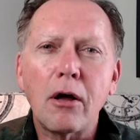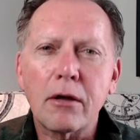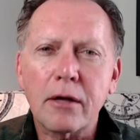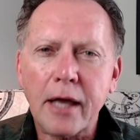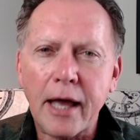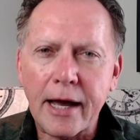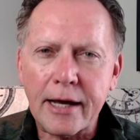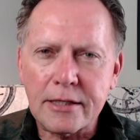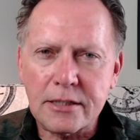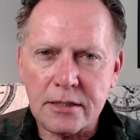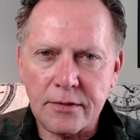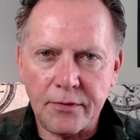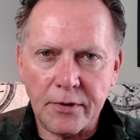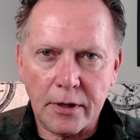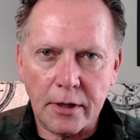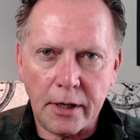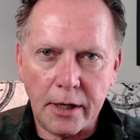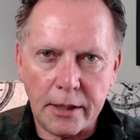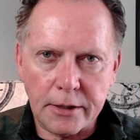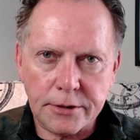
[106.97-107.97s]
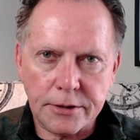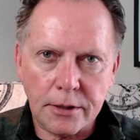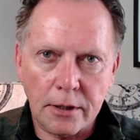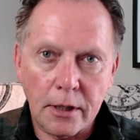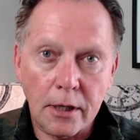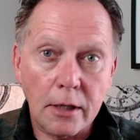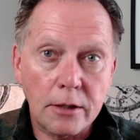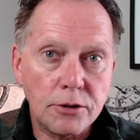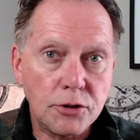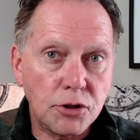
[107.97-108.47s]
kinds of areas,
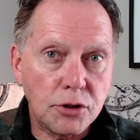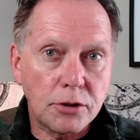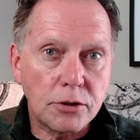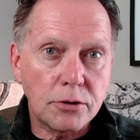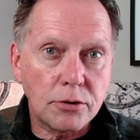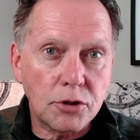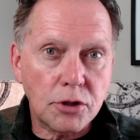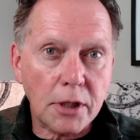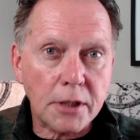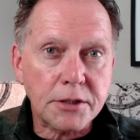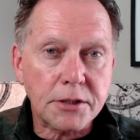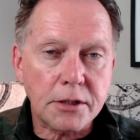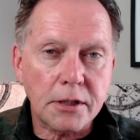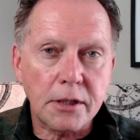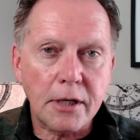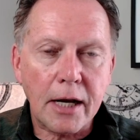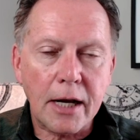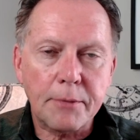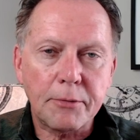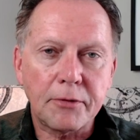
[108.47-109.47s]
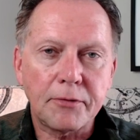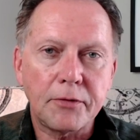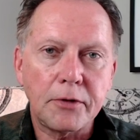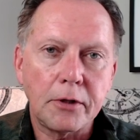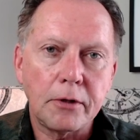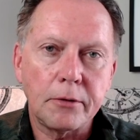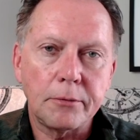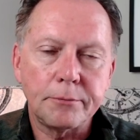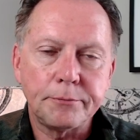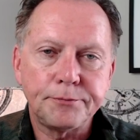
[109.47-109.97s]
just to name a
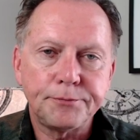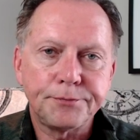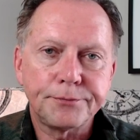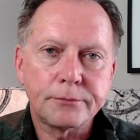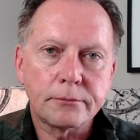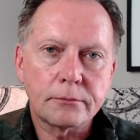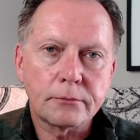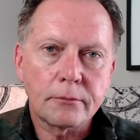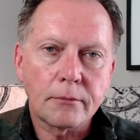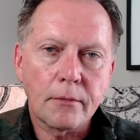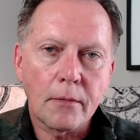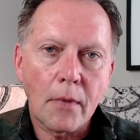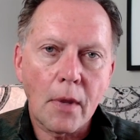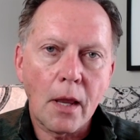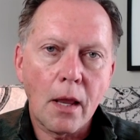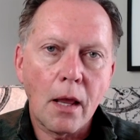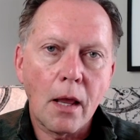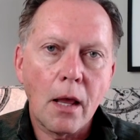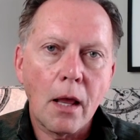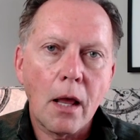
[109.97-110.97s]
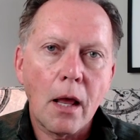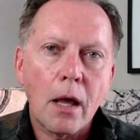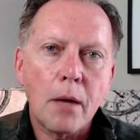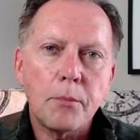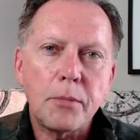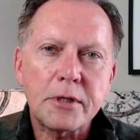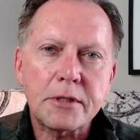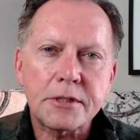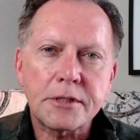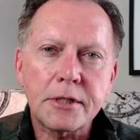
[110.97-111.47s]
few.
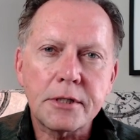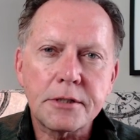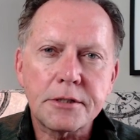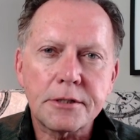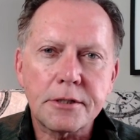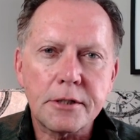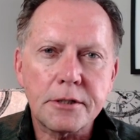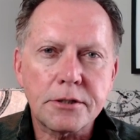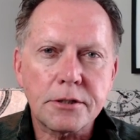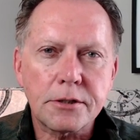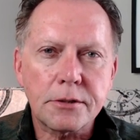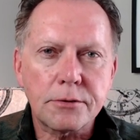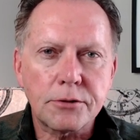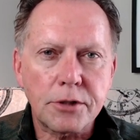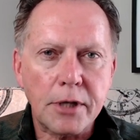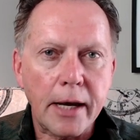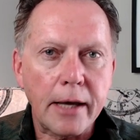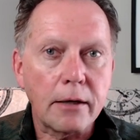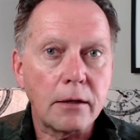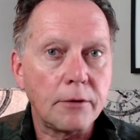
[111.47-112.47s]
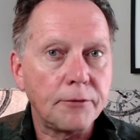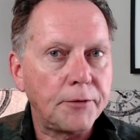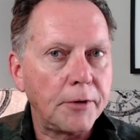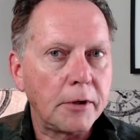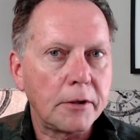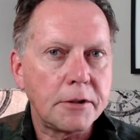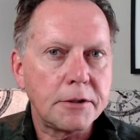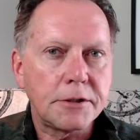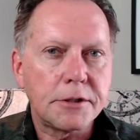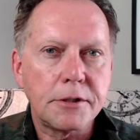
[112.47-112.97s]
But since this channel
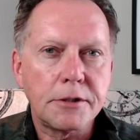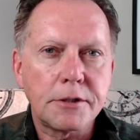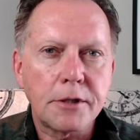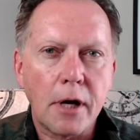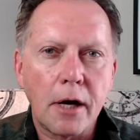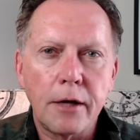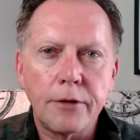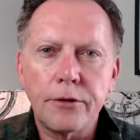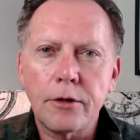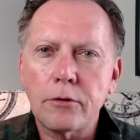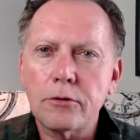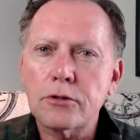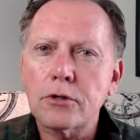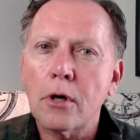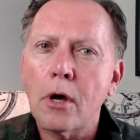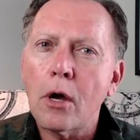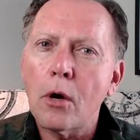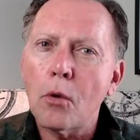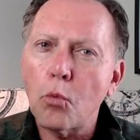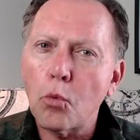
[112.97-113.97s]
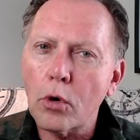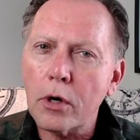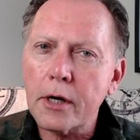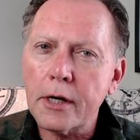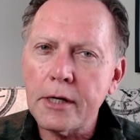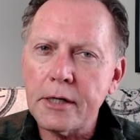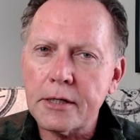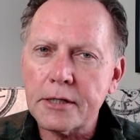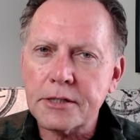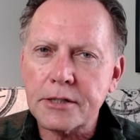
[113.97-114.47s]
focuses on those working
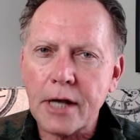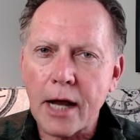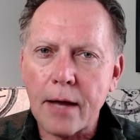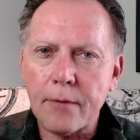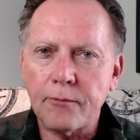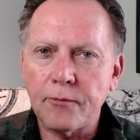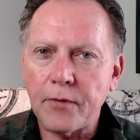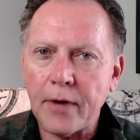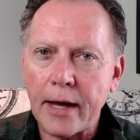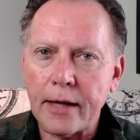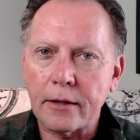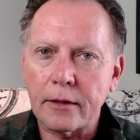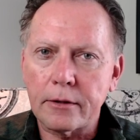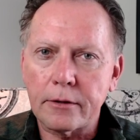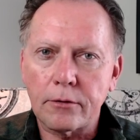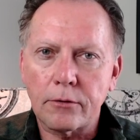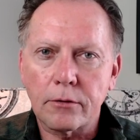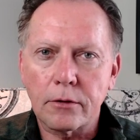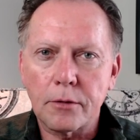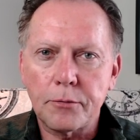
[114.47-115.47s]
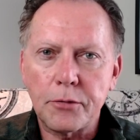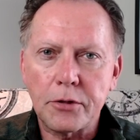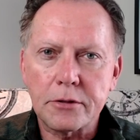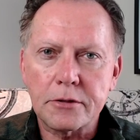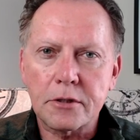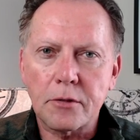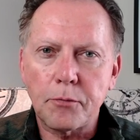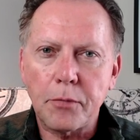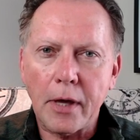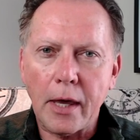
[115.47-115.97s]
to stop violent or
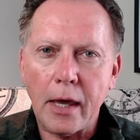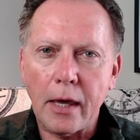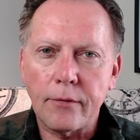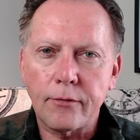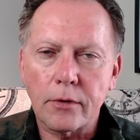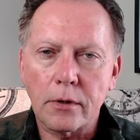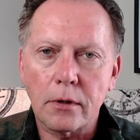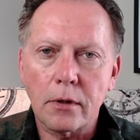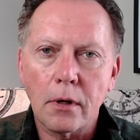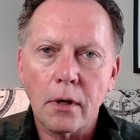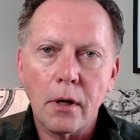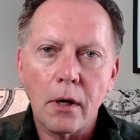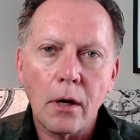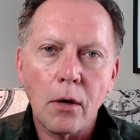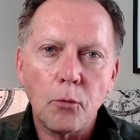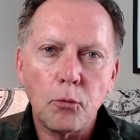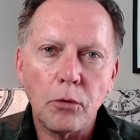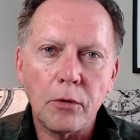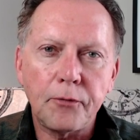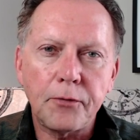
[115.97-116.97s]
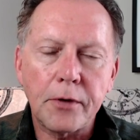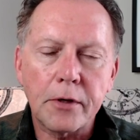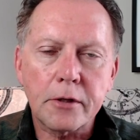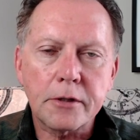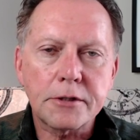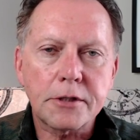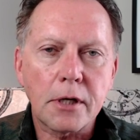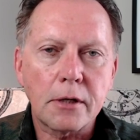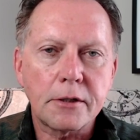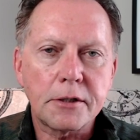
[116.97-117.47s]
abusive behavior, we'll
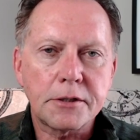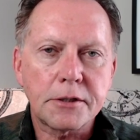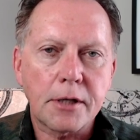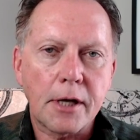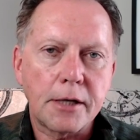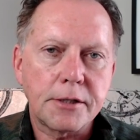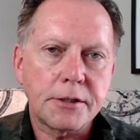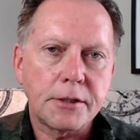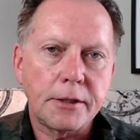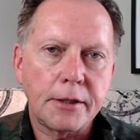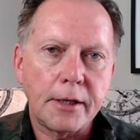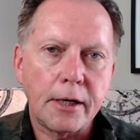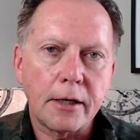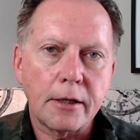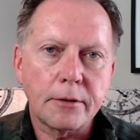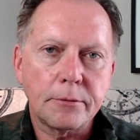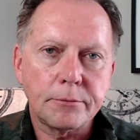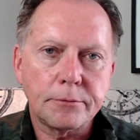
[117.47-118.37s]
focus our discussion there.